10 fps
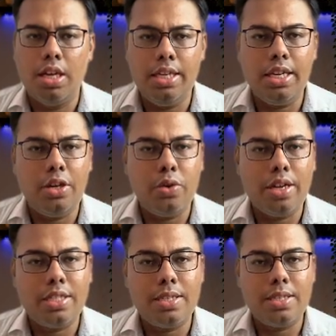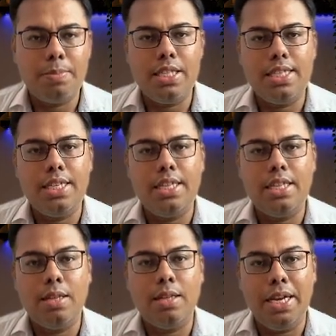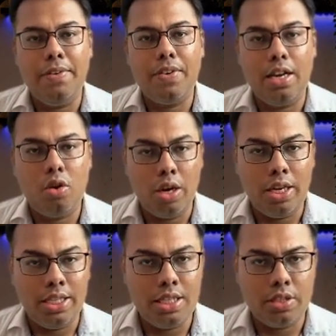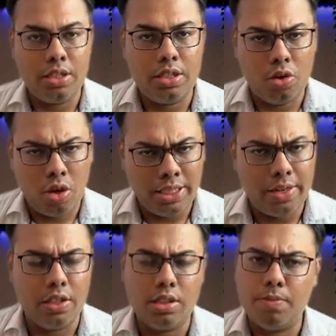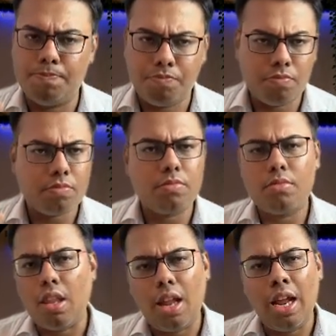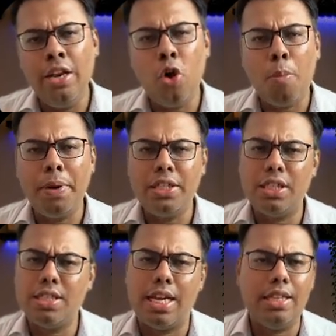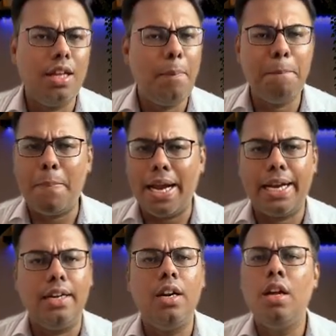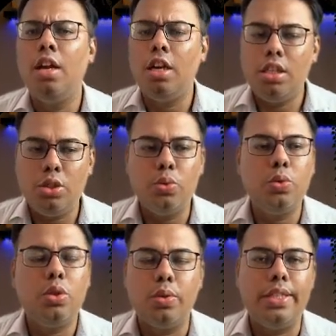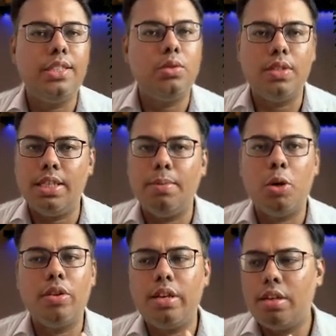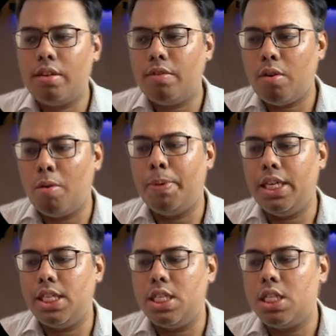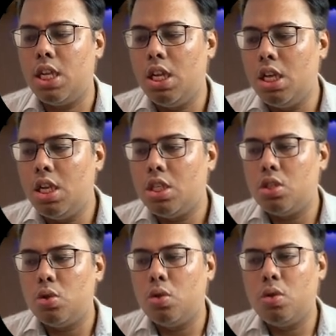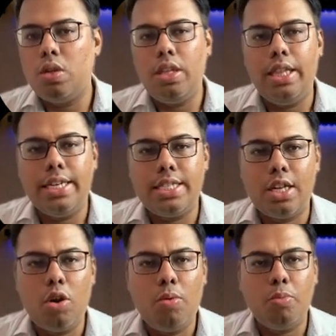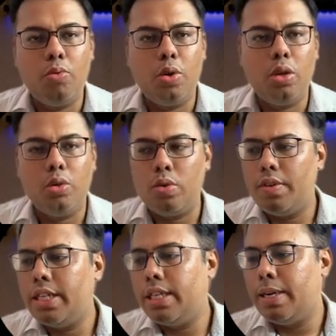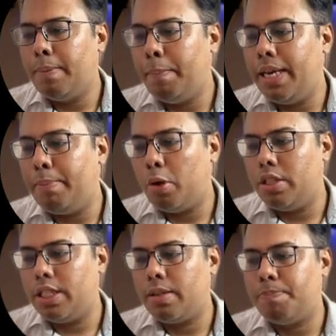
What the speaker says: Here you are simply seeing in the main file, calling this function, calling that function. In the operations and the backend, you don't need to worry about the operations. So let's now move on to our mini project.